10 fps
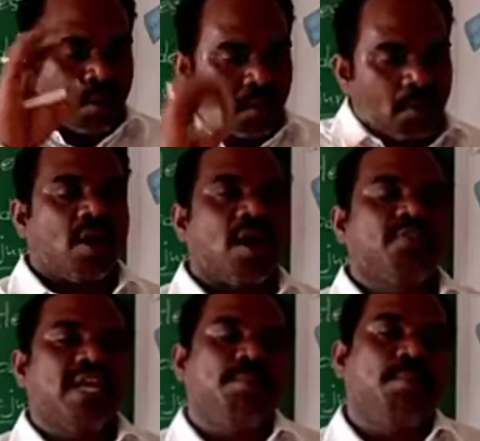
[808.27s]
One of the
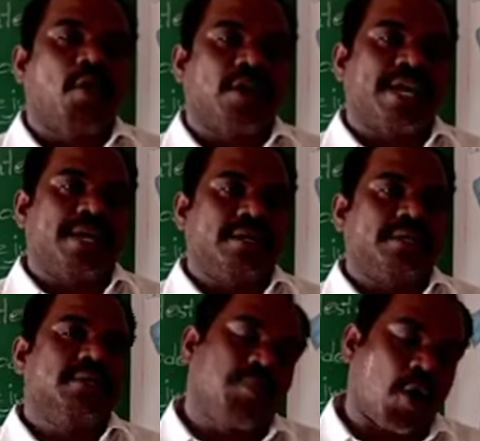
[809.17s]
important
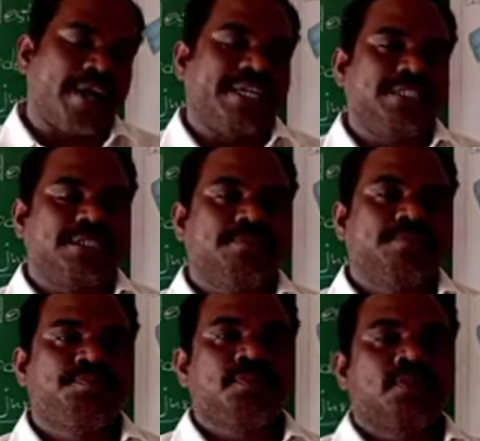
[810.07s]
point,
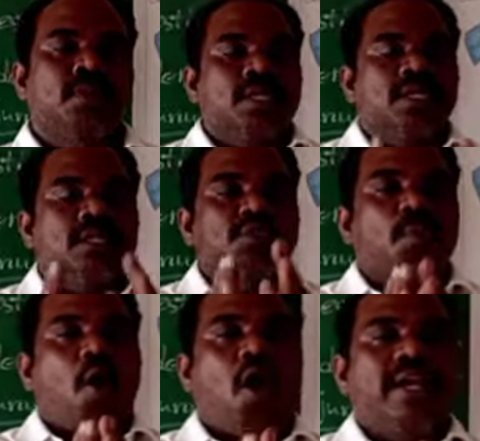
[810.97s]

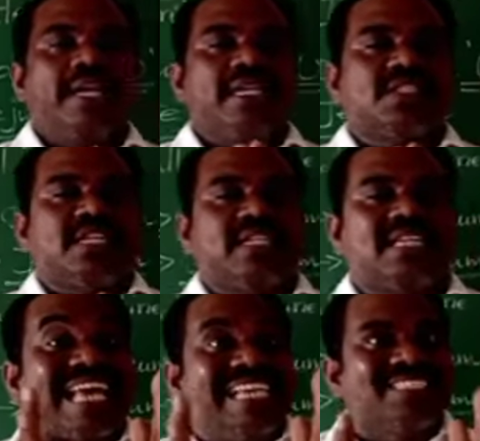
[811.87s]
small intestine, the
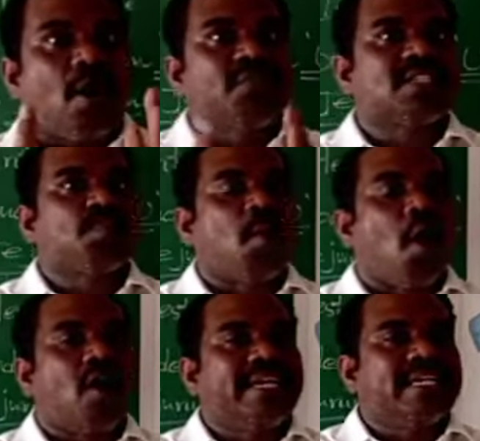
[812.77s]
size of the
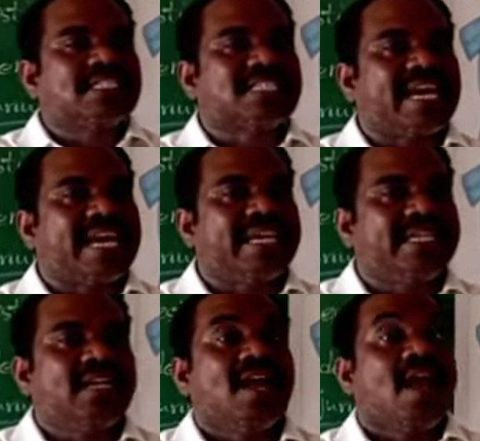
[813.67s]
small
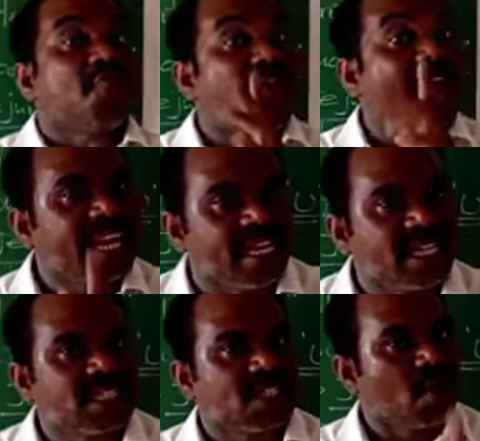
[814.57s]
intestine varies
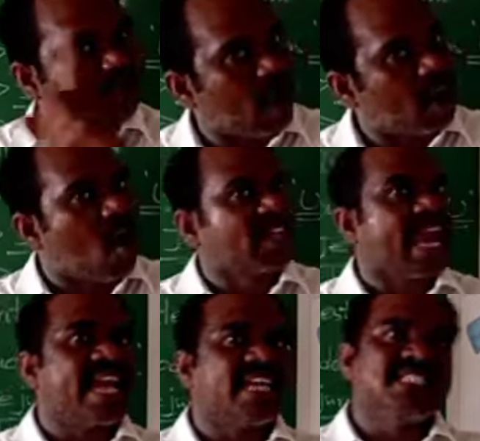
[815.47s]
from one
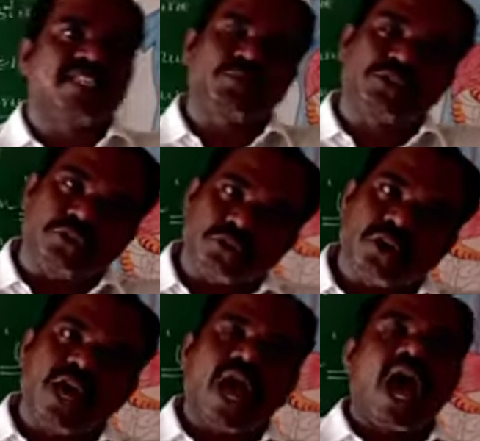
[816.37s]
organism
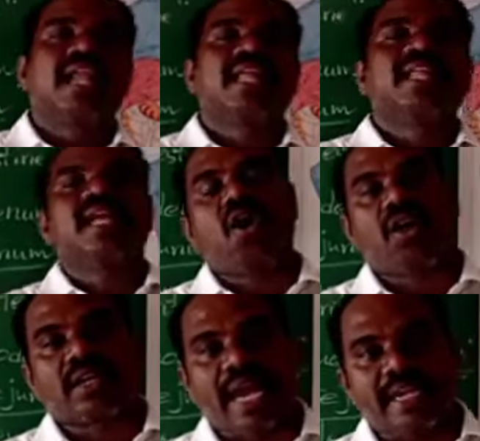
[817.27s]
to another
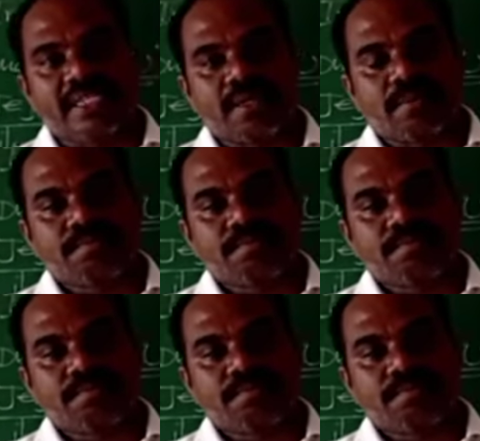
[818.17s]
organism.